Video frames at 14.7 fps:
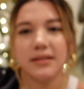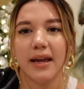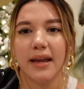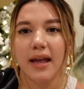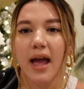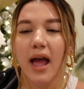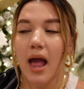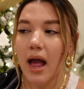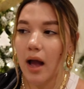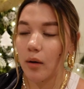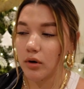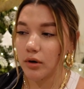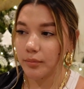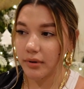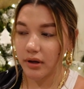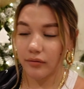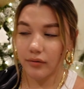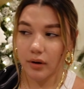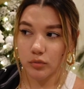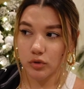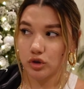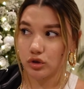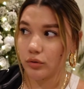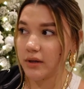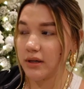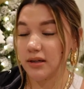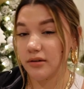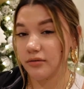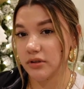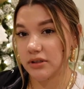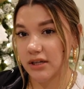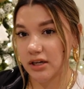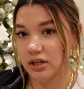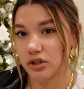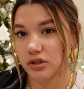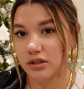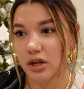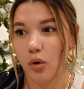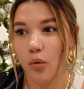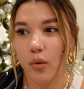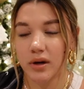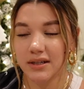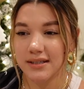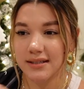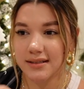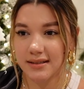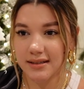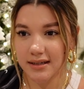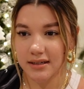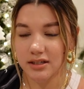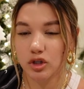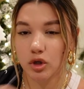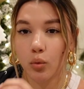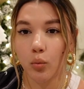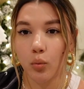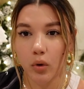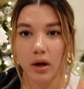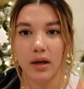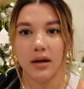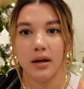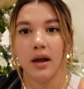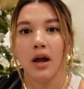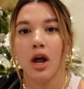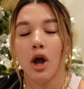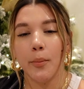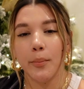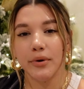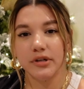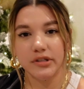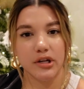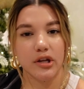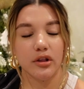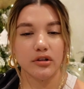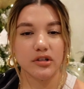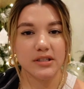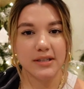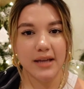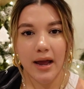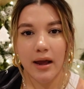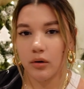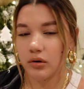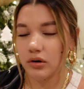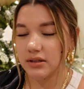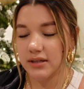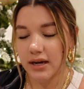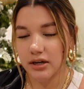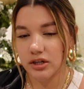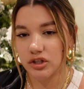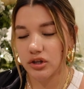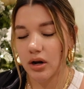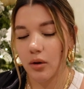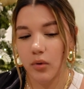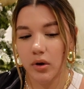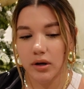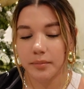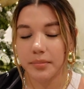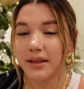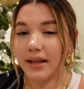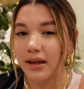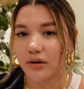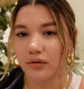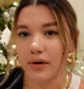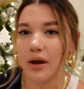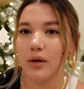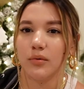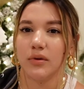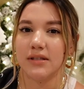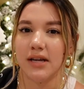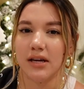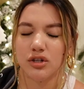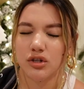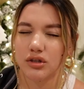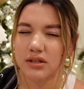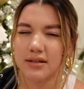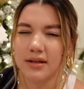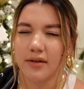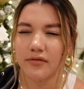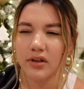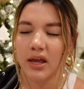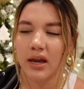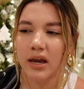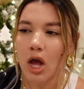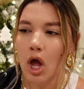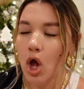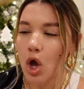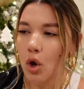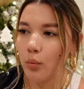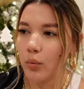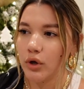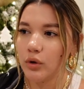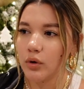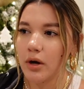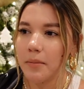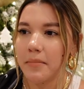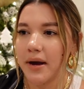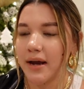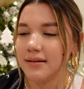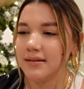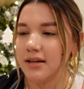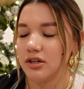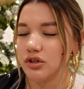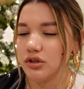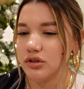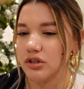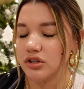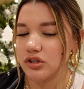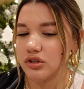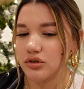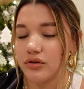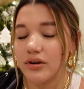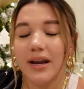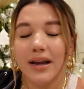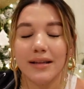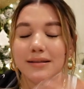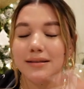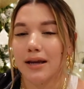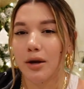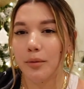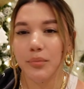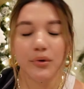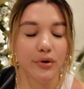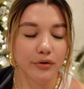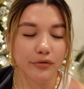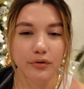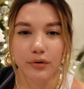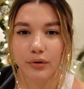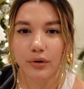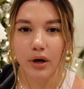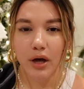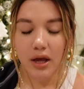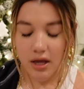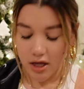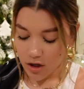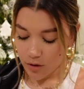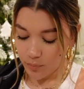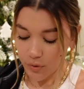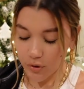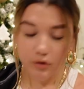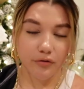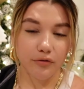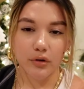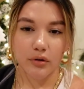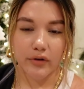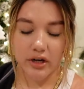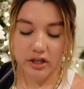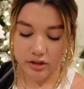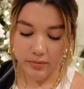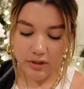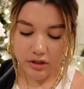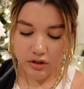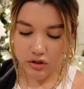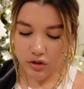Like, I want to play around with so many different textures. I don't want to stick to one particular style or texture. I want to play around with textures because I feel like when you combine textures, it just creates like a beautiful, beautiful arrangement.